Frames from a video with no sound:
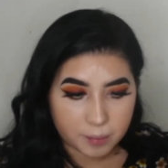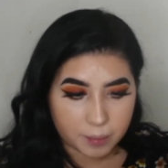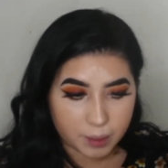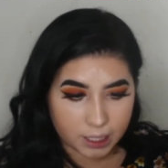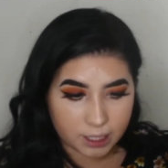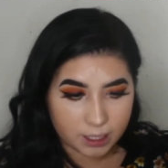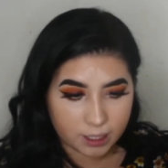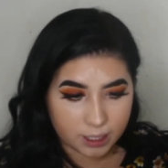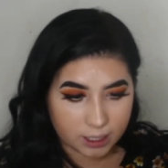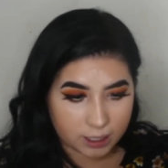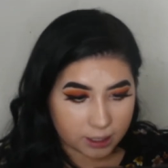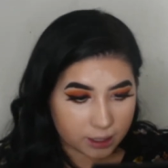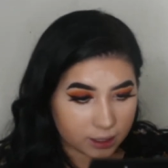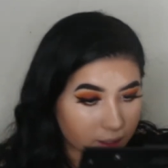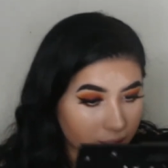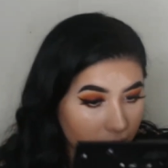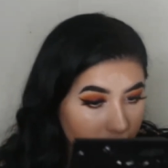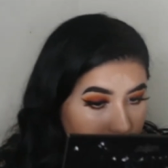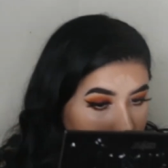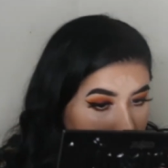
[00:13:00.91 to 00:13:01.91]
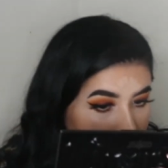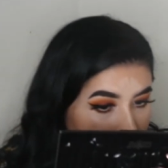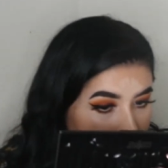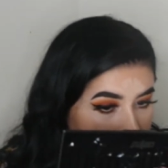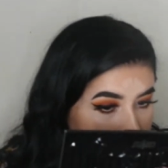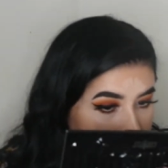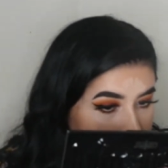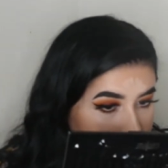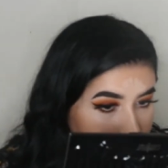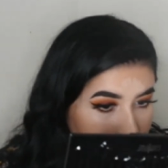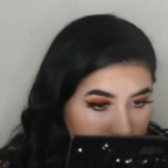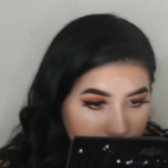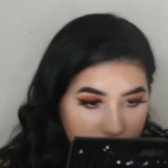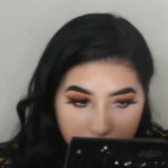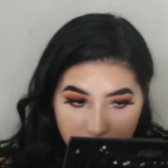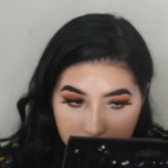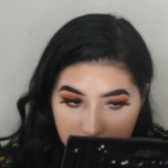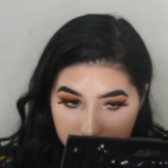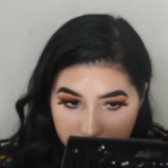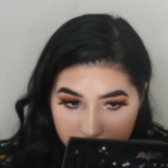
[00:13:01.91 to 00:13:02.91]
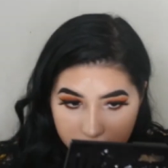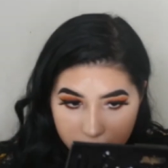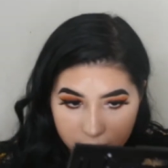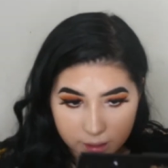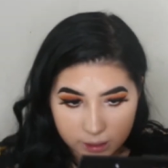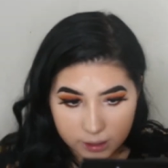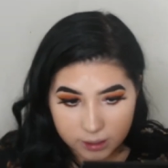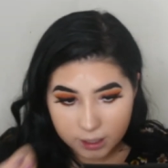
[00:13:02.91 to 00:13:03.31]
But it, I can already tell I don't like it.